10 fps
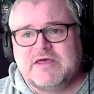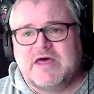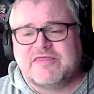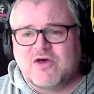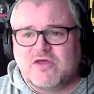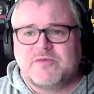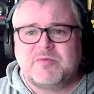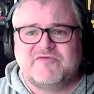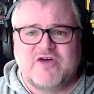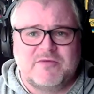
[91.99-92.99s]
thought the
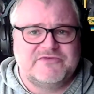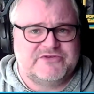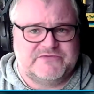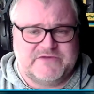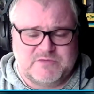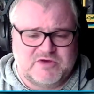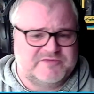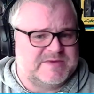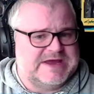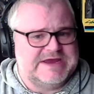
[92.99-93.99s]
performances for the most
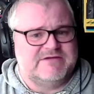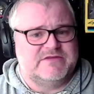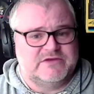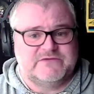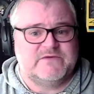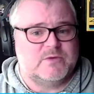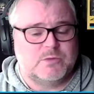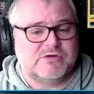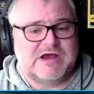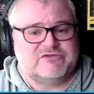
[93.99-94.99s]
part here in this film
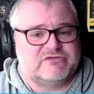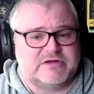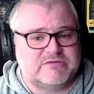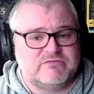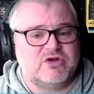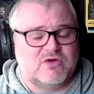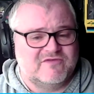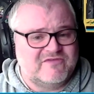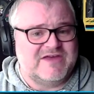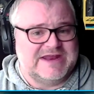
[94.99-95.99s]
were actually, you know,
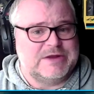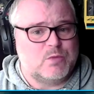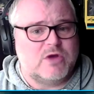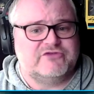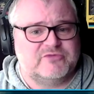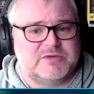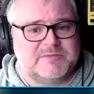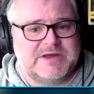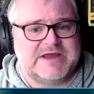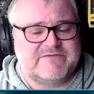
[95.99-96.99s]
fairly watchable
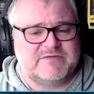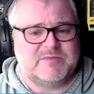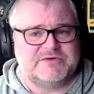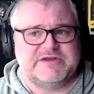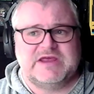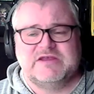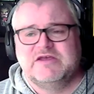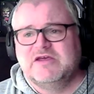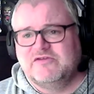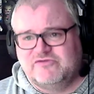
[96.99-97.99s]
by everybody,
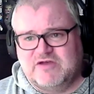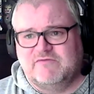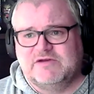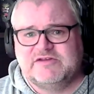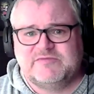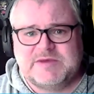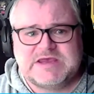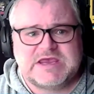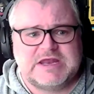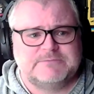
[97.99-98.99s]
generally
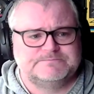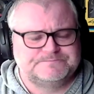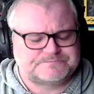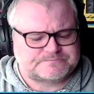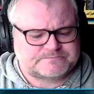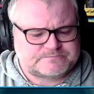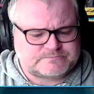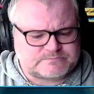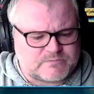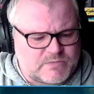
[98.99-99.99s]
speaking.
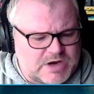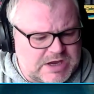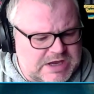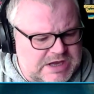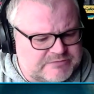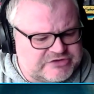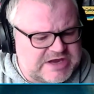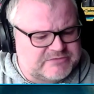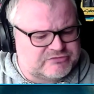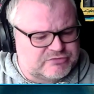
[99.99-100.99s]

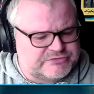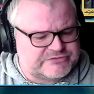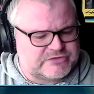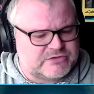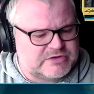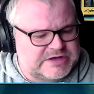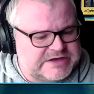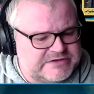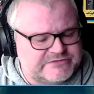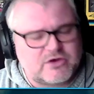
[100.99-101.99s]
James Russo
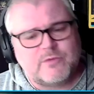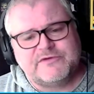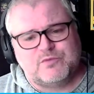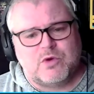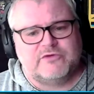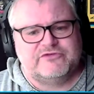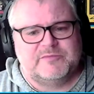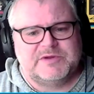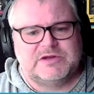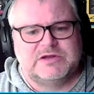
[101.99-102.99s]
is always
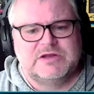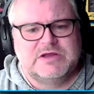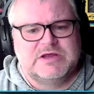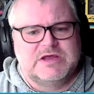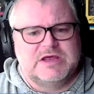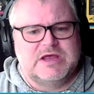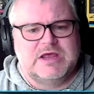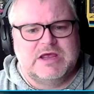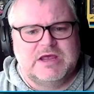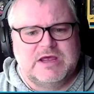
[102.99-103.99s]
watchable,
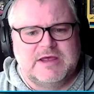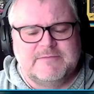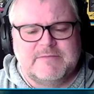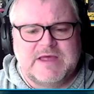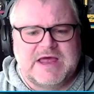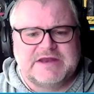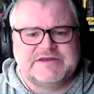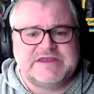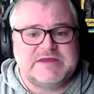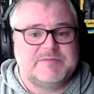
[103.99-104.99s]
and
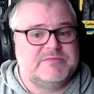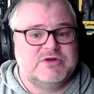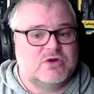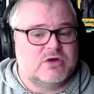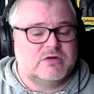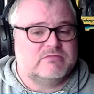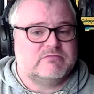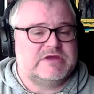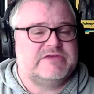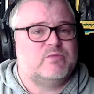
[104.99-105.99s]
he, you know,
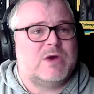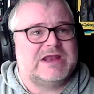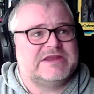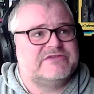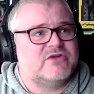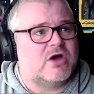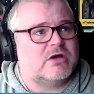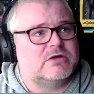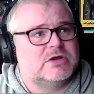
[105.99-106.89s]
while he's not